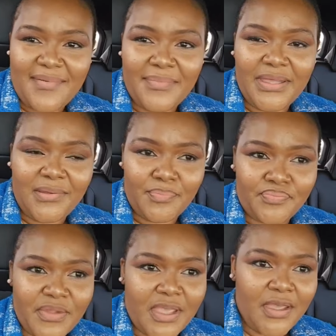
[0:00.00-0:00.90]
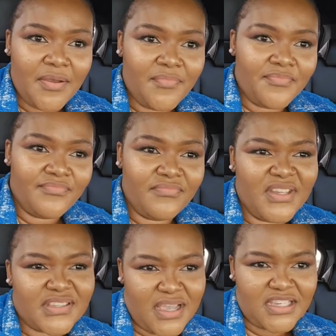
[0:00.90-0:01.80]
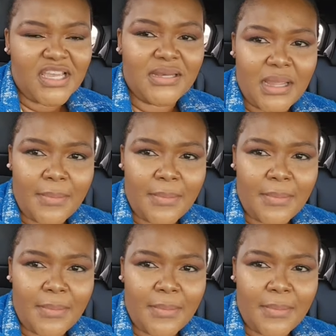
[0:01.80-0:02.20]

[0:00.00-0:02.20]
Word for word: um isikhashana i'm sure they'll be